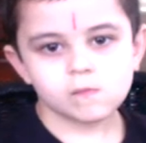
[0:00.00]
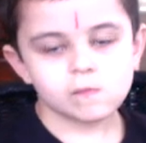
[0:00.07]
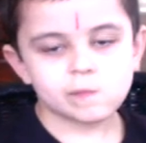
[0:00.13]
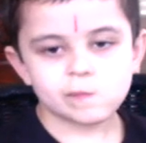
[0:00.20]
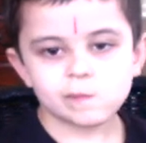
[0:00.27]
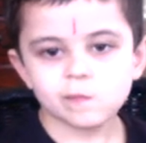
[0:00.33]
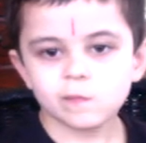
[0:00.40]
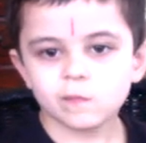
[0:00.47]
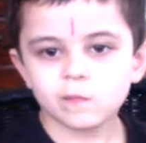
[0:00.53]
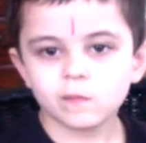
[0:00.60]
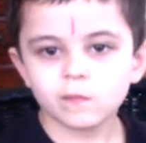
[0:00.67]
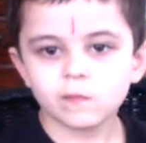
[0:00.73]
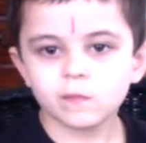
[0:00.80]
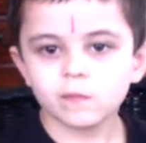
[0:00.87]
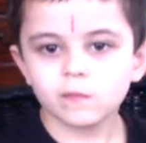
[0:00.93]

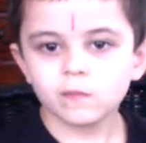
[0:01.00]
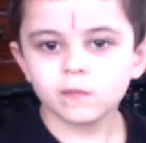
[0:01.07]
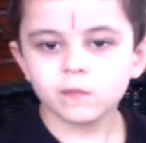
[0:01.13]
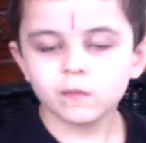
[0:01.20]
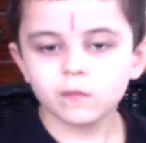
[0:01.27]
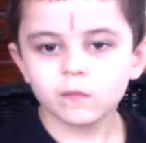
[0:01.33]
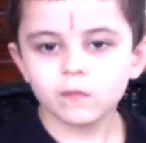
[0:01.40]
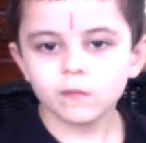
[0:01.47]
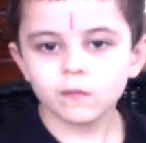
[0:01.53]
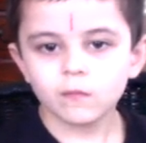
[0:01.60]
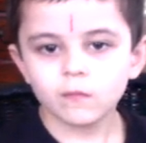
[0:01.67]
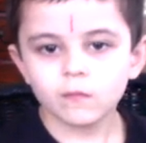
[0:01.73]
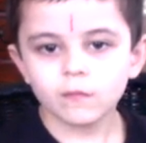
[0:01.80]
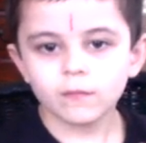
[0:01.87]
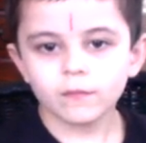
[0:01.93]

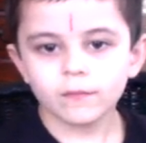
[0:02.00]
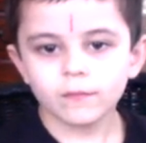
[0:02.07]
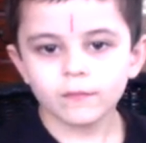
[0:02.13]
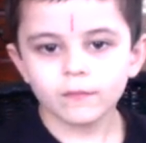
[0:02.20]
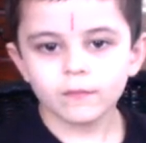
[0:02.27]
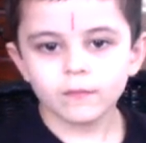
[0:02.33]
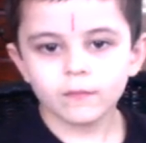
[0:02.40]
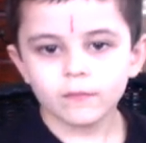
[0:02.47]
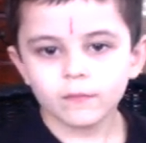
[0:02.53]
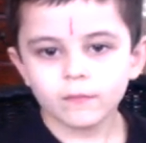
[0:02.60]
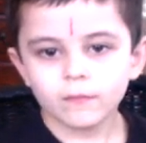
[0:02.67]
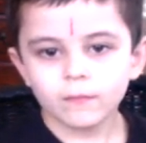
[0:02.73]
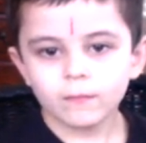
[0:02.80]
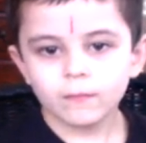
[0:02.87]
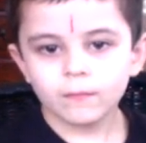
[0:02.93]

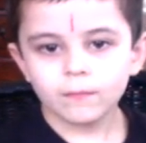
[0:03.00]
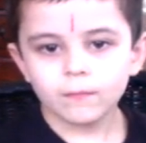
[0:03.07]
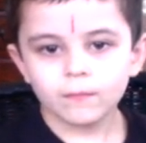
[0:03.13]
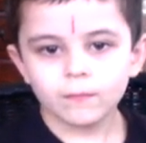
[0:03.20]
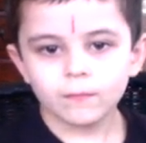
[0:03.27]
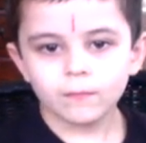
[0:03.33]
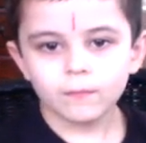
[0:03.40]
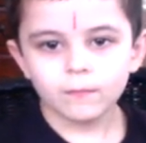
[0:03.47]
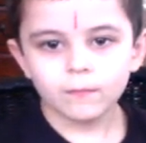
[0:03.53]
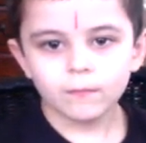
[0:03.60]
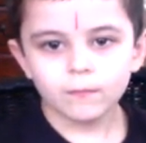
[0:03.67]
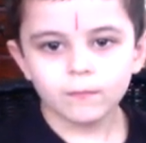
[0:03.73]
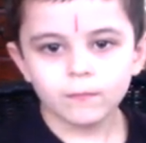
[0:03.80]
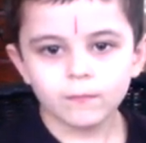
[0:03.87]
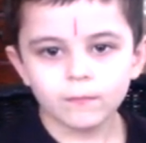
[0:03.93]

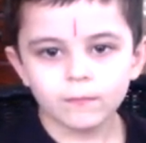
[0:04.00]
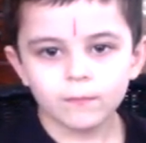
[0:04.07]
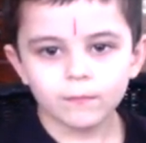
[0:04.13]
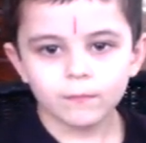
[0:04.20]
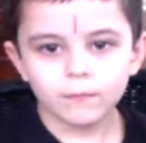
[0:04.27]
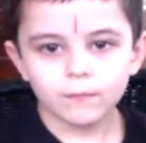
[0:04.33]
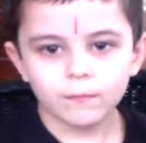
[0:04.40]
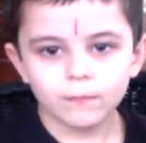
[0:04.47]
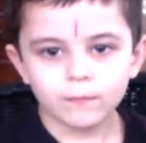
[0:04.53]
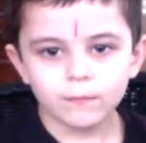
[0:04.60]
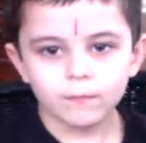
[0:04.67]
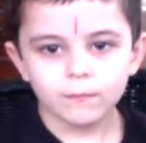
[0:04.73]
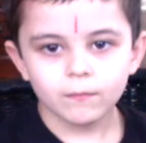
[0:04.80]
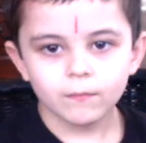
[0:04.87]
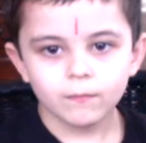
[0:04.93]

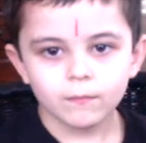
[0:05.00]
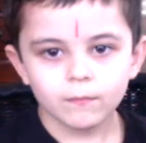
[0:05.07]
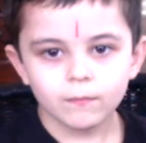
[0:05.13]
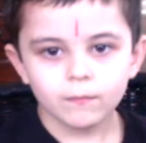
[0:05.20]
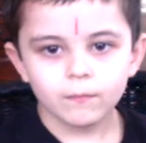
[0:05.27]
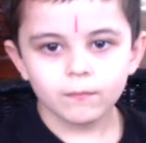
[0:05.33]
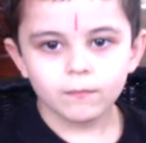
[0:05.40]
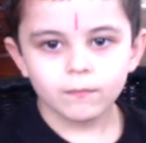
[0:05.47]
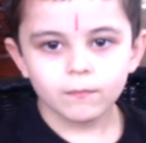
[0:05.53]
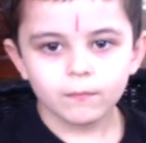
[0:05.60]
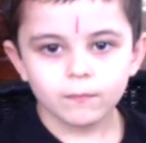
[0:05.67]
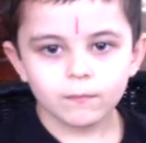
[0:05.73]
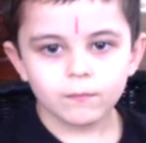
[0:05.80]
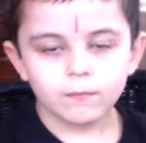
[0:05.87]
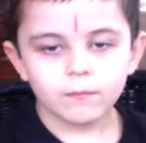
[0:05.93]

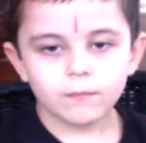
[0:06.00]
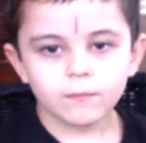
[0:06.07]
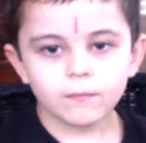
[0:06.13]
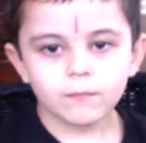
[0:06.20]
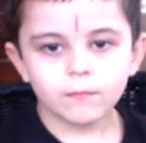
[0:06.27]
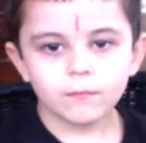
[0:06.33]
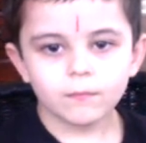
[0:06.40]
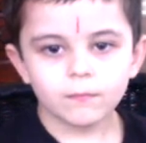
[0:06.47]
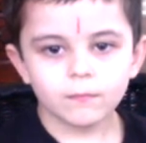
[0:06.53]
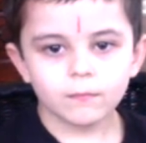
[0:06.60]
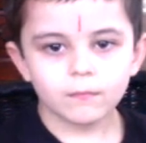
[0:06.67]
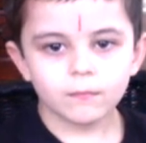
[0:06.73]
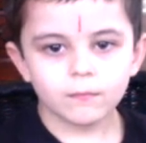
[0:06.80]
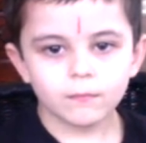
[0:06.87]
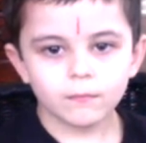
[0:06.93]

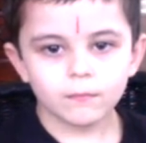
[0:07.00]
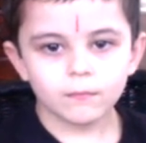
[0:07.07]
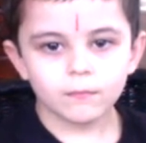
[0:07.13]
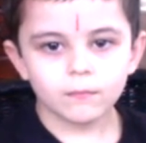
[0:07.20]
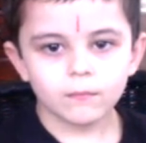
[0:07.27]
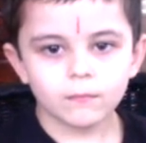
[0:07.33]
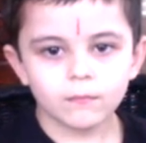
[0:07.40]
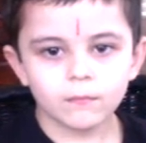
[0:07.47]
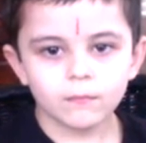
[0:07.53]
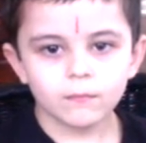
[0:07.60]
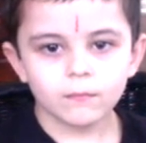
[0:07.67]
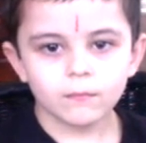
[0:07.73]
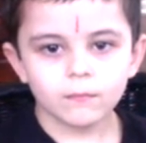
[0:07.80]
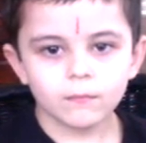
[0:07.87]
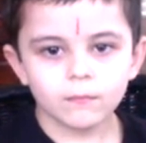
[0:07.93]
No words are spoken by the person on screen.